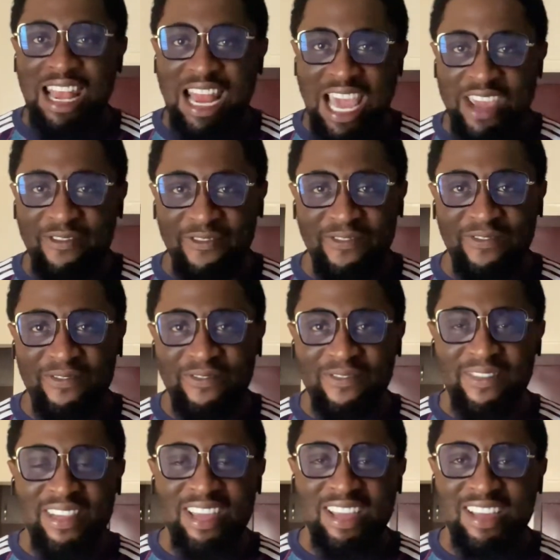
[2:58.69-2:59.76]
life
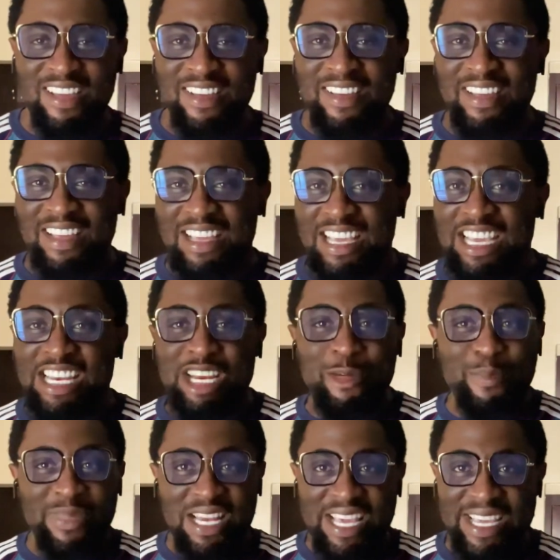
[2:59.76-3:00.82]
in a
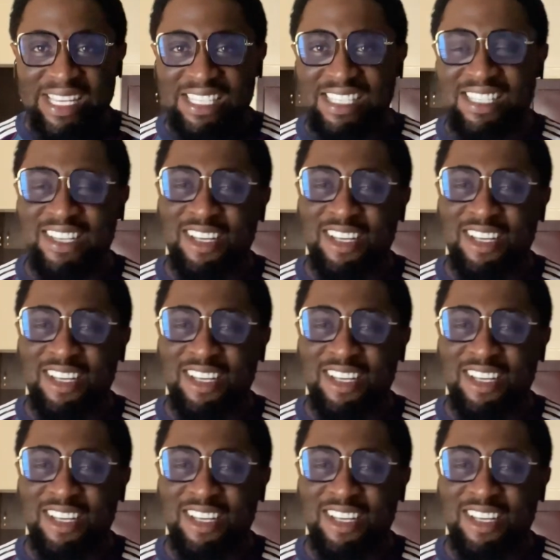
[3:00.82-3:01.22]
place